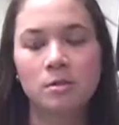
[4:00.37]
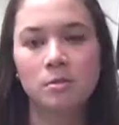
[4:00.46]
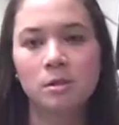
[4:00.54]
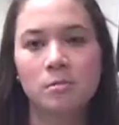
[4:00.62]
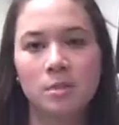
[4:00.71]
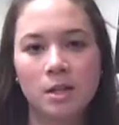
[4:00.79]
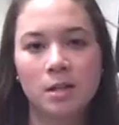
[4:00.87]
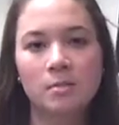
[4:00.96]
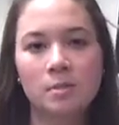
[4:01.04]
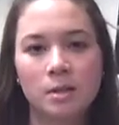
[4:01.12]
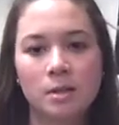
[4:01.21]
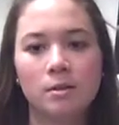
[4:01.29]

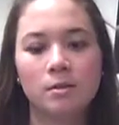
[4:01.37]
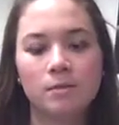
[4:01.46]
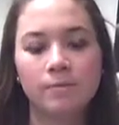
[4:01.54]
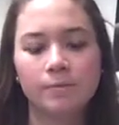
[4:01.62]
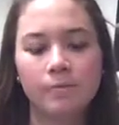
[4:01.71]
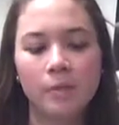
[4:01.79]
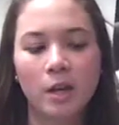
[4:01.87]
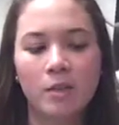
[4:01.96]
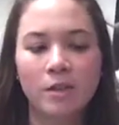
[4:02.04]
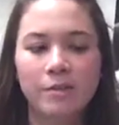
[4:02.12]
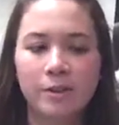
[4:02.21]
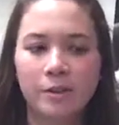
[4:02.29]
sometimes, and they
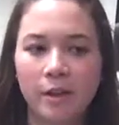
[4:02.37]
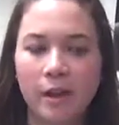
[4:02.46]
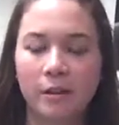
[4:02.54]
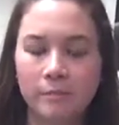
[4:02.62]
feel that.